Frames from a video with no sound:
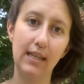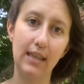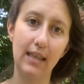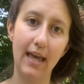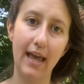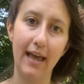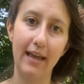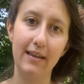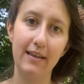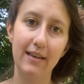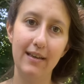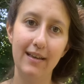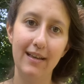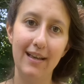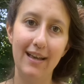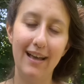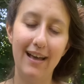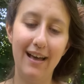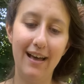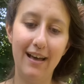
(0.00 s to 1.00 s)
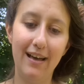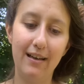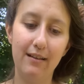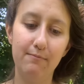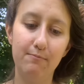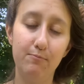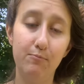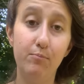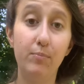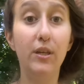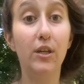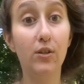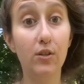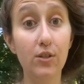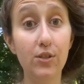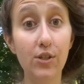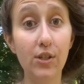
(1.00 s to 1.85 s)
that. Be good to